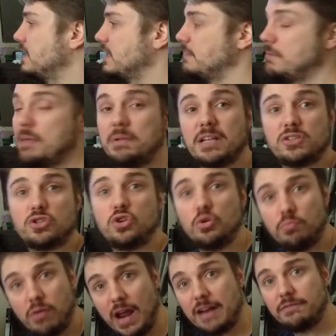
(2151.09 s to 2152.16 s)
and maybe it's too
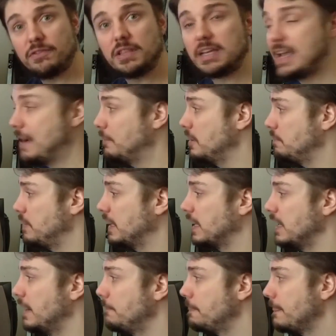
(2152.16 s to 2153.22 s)
bright for the camera to pick it
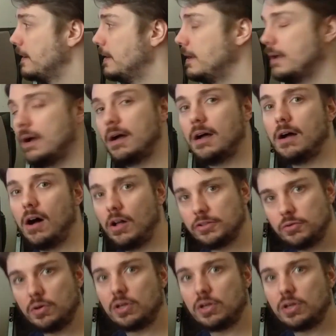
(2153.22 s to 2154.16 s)
up. I'll do a